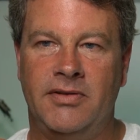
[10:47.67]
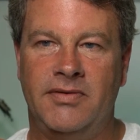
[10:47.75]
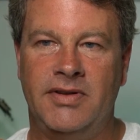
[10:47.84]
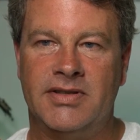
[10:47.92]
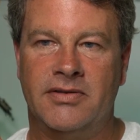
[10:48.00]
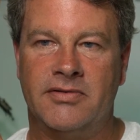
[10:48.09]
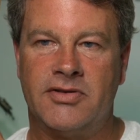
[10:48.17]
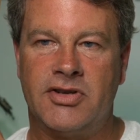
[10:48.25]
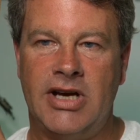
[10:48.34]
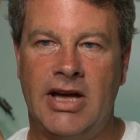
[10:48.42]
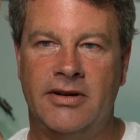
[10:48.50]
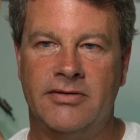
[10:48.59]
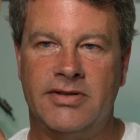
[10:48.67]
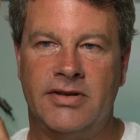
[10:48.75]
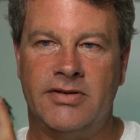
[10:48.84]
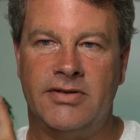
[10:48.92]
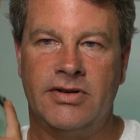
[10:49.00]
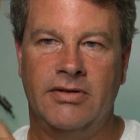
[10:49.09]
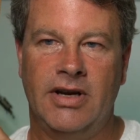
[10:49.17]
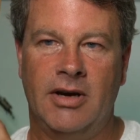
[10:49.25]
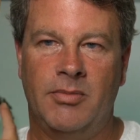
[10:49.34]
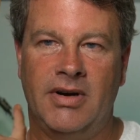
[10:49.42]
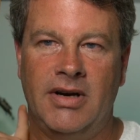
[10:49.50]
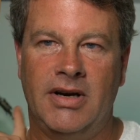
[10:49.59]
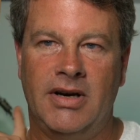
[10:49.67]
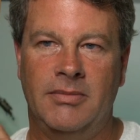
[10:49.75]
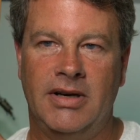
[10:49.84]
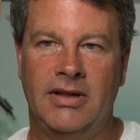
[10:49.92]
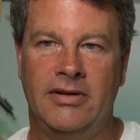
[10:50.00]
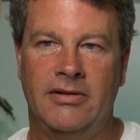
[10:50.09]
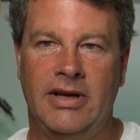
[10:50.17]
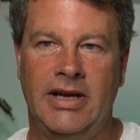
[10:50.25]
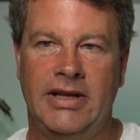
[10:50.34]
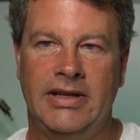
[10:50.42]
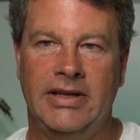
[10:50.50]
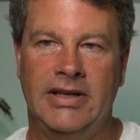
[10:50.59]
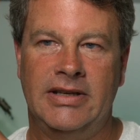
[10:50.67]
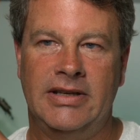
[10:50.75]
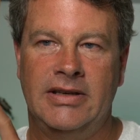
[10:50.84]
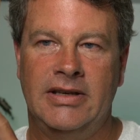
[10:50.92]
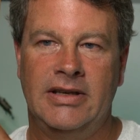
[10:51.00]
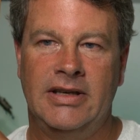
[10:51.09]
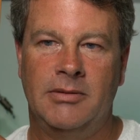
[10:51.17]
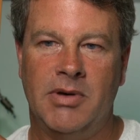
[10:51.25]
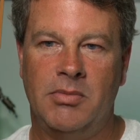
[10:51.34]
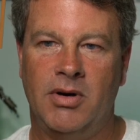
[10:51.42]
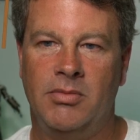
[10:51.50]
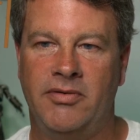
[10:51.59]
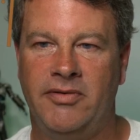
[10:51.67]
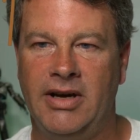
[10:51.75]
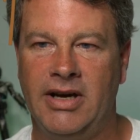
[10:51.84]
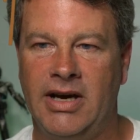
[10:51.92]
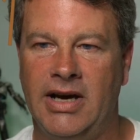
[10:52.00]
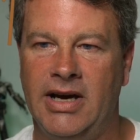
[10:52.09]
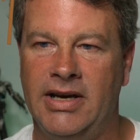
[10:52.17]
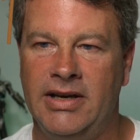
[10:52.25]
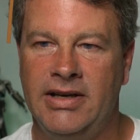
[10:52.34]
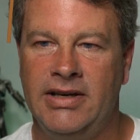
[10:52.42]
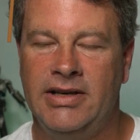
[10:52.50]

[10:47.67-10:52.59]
of these little shadows that are showing up behind my little alien and my Boba Fett guy.